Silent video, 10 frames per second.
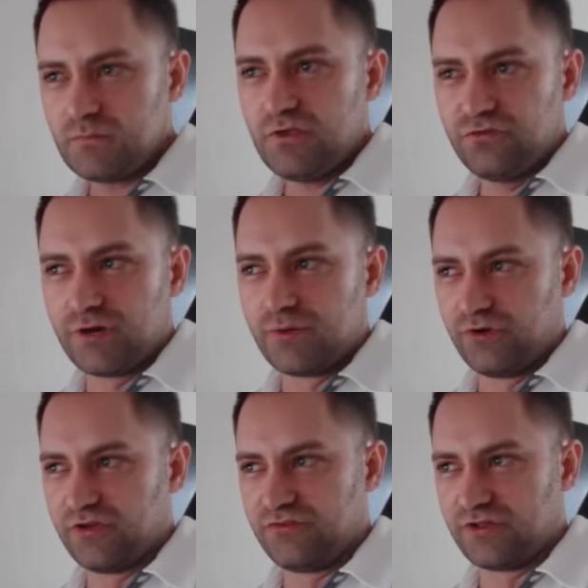So I
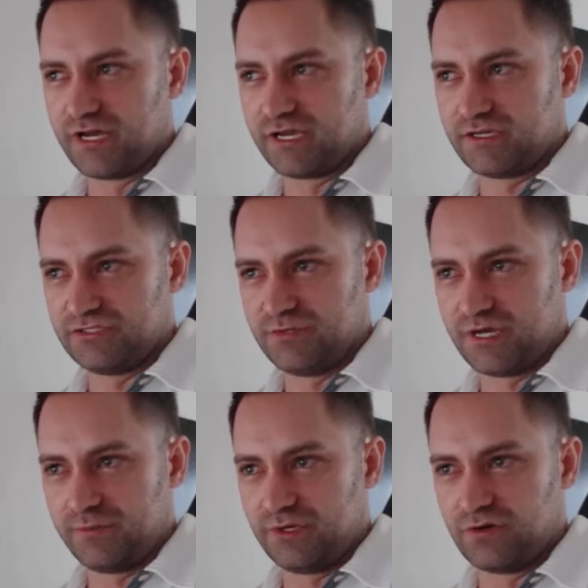really feel like she
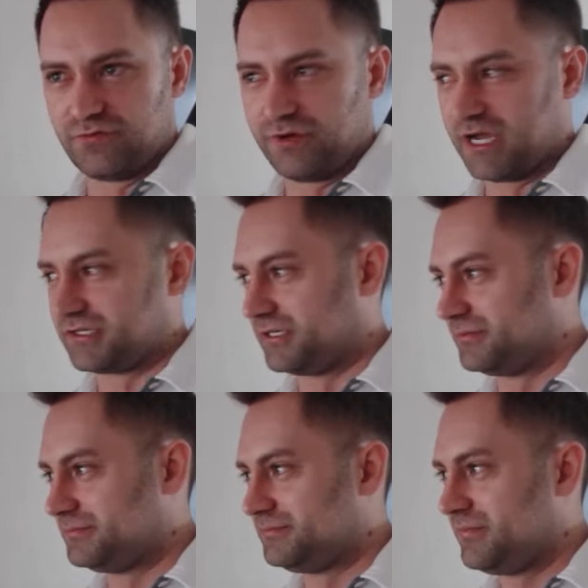might be overreacting.
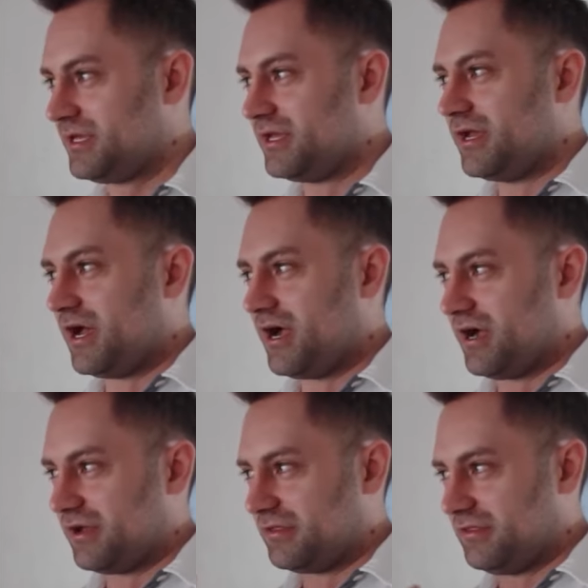
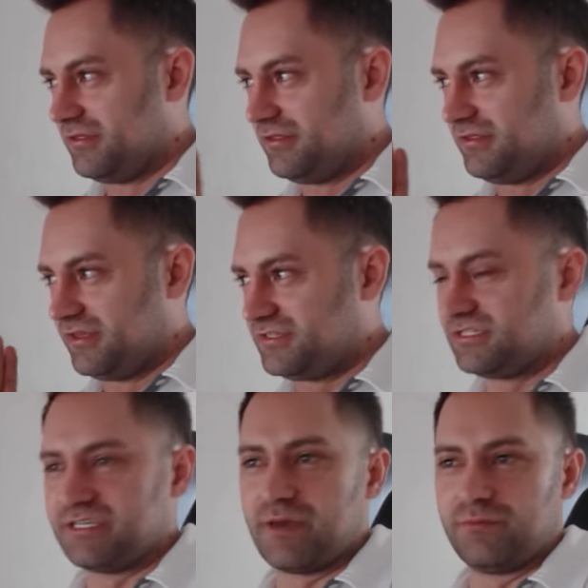Uh, this
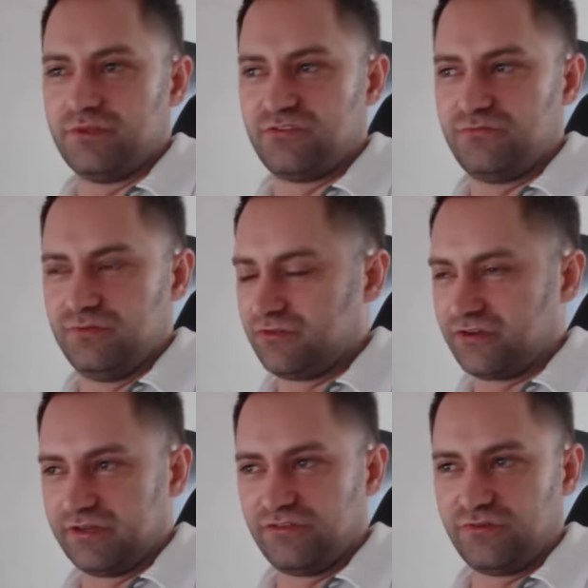exam, this
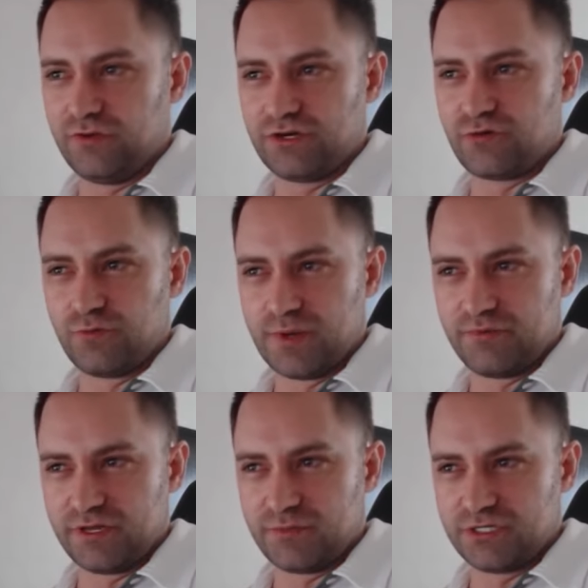sorry, this video I don't remember
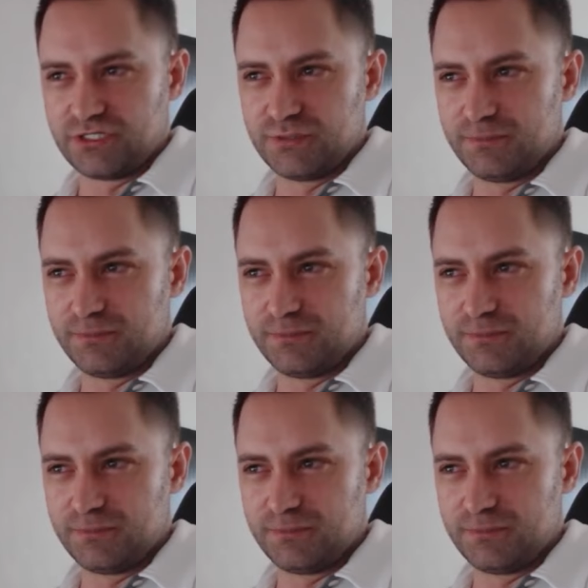that much.